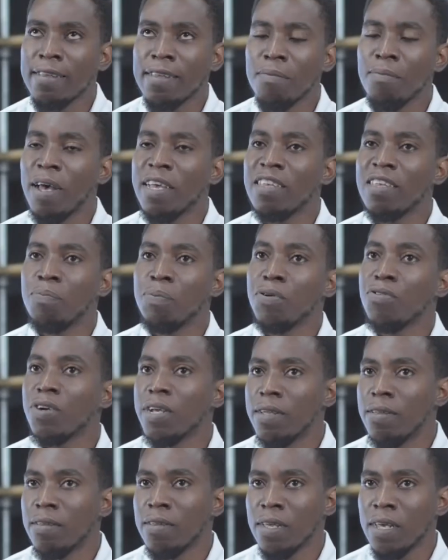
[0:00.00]
some
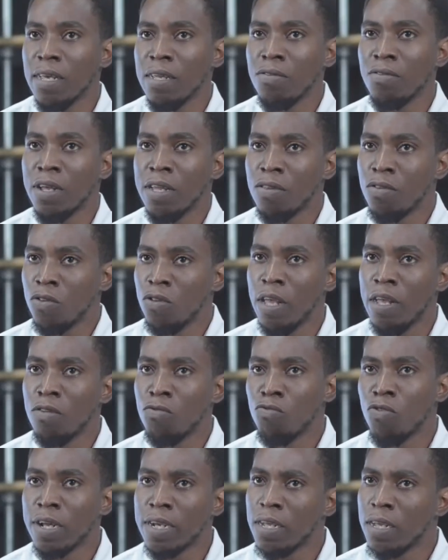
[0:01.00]
experience
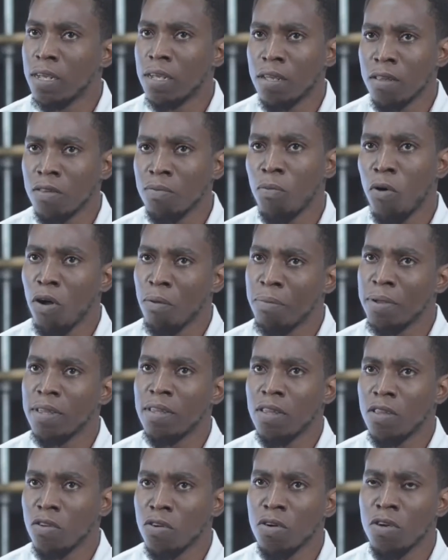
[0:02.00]
in running a small
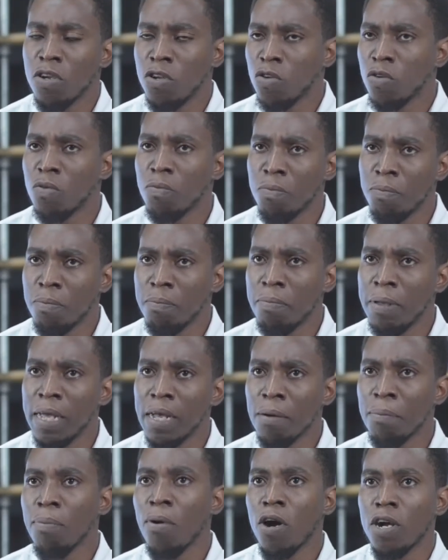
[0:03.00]
business or
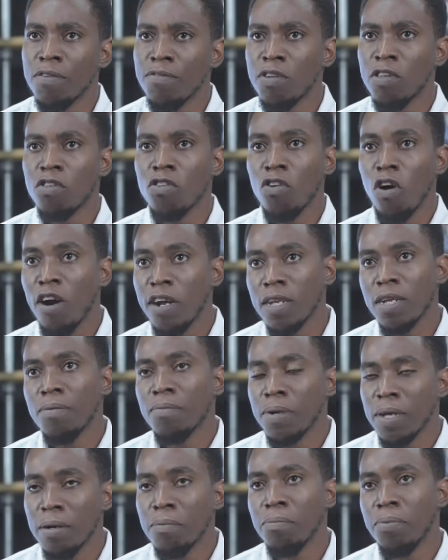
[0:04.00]
being a part of a
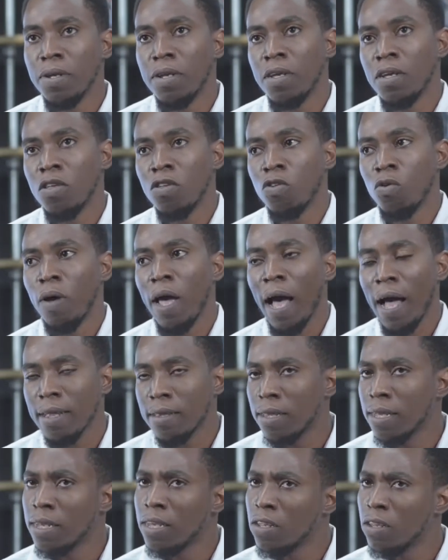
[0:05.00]
startup company. So I
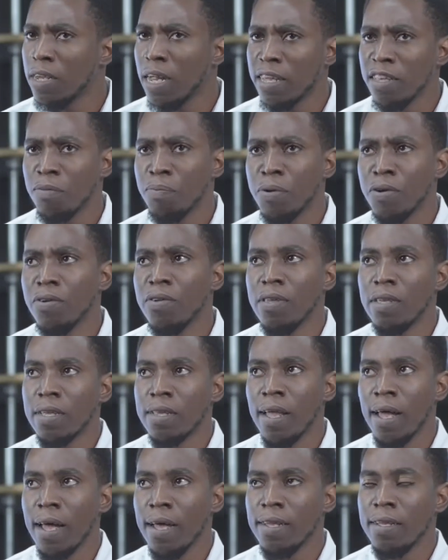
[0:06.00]
had a little experience
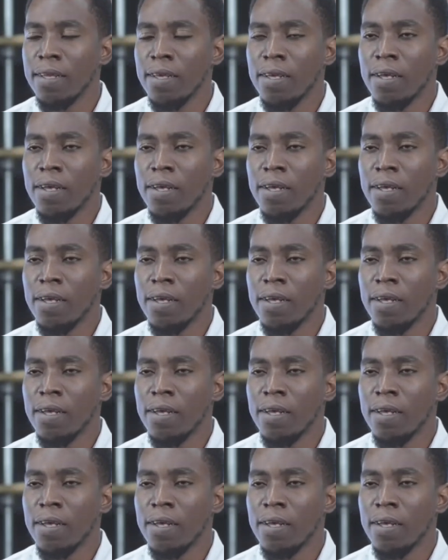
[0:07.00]
in that.